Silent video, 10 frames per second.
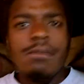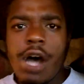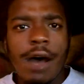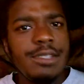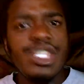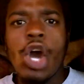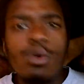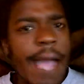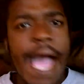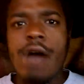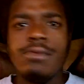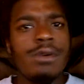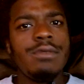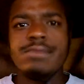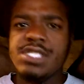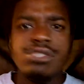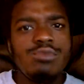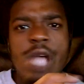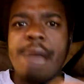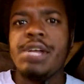uh, dope albums. You
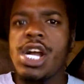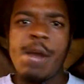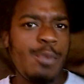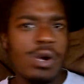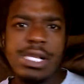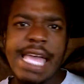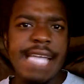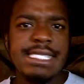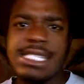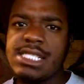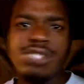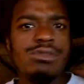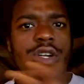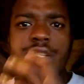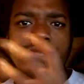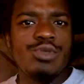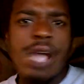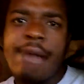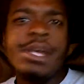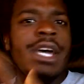dropped a couple classics. You know, you
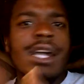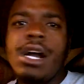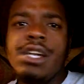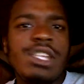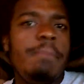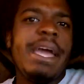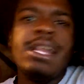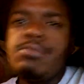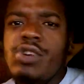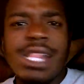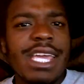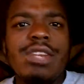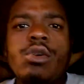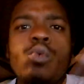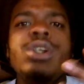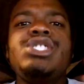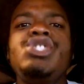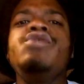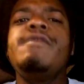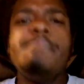dropped a uh, debatable. Cl- you know, once
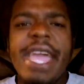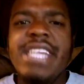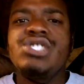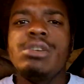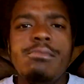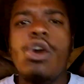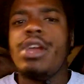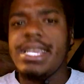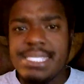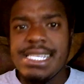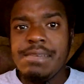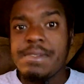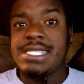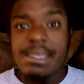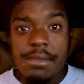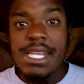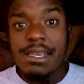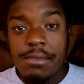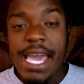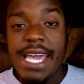you've made your mark as deep as
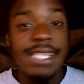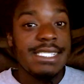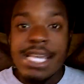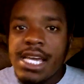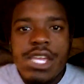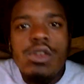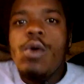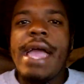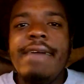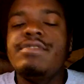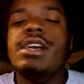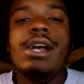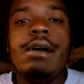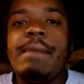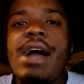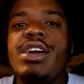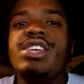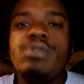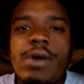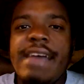Eminem has, you don't have to come out and
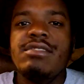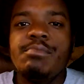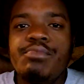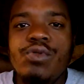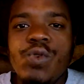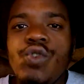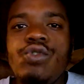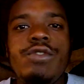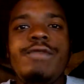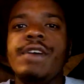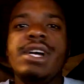you don't have to prove